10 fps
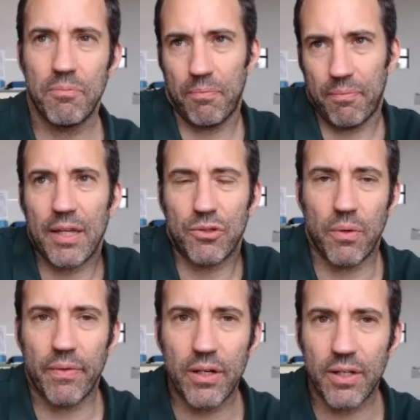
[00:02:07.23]
That's what
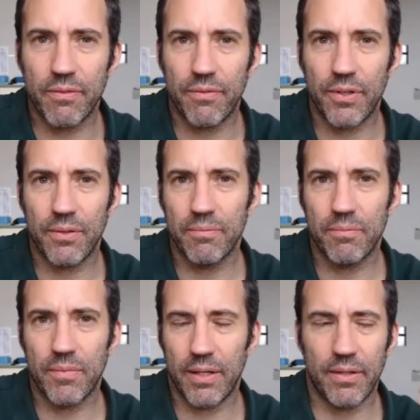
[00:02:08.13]
they're looking for you.
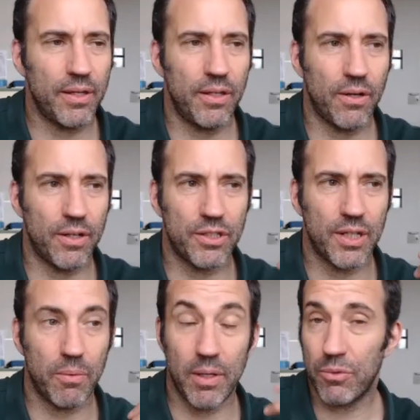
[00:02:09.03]
You're going to say,
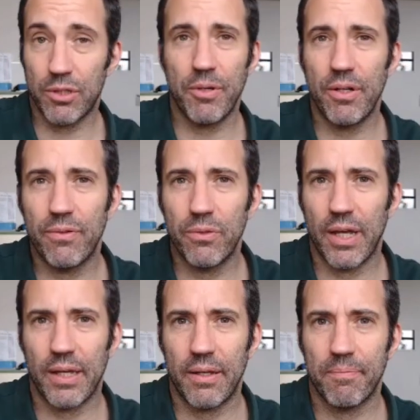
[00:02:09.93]
well, it was a beautiful
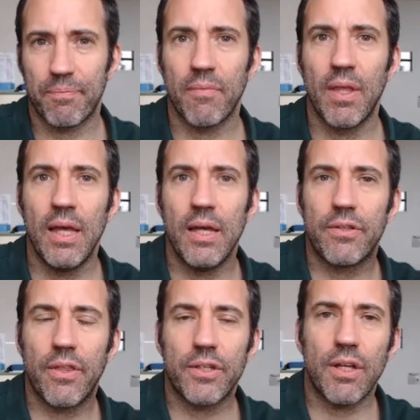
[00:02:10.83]
day. The
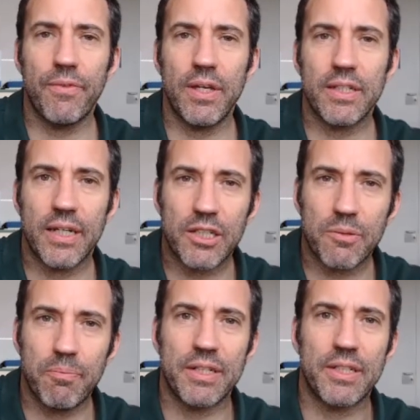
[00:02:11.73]
stuff that isn't
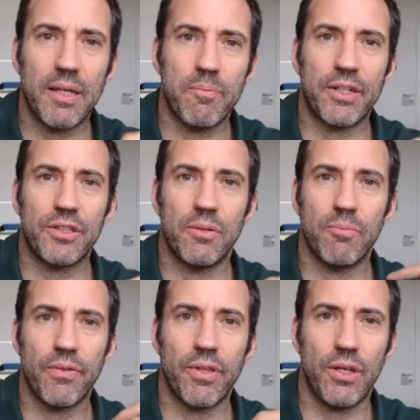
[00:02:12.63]
explicitly mentioned, but
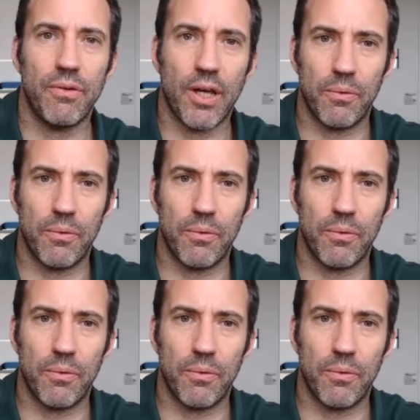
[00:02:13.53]
that you know.